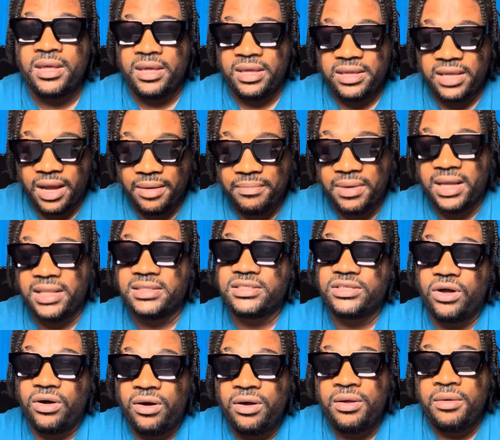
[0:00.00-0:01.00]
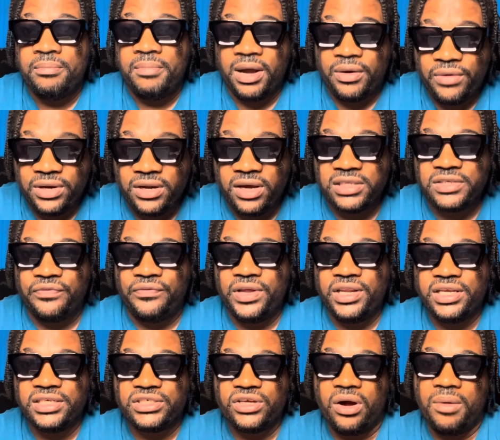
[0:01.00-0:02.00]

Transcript: Yeah, man. So, make we just finish